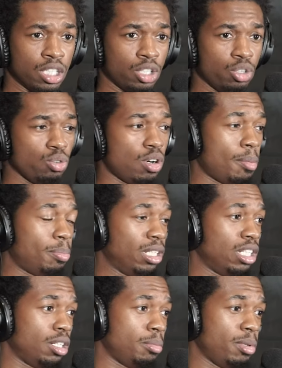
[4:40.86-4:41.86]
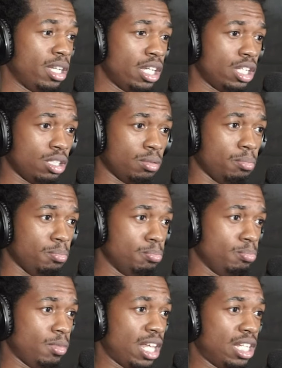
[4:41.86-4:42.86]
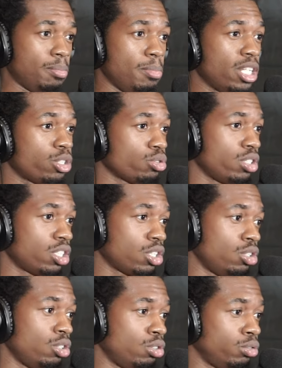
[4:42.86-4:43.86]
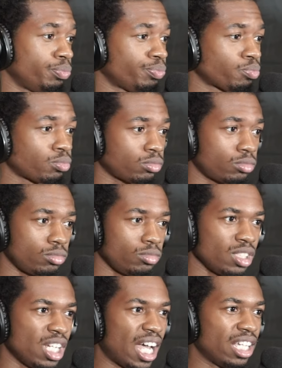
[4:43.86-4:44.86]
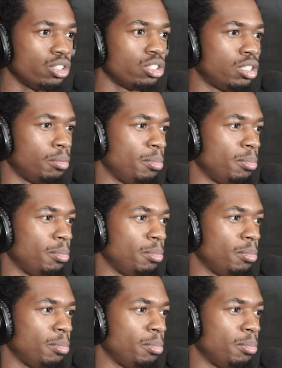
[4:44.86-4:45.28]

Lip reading: Grew up a little bit. Elementary school, I used to